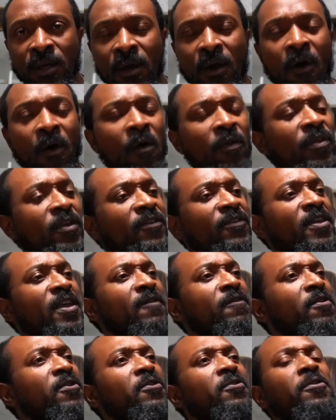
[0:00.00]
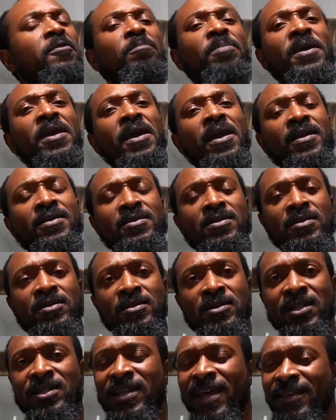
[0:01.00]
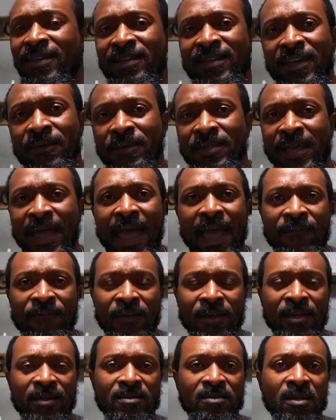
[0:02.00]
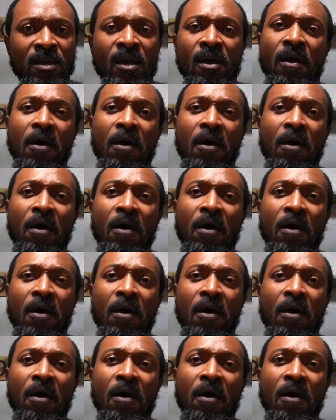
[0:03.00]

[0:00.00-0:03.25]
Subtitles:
Oh, these evil Europeans, just like they did with the Africans.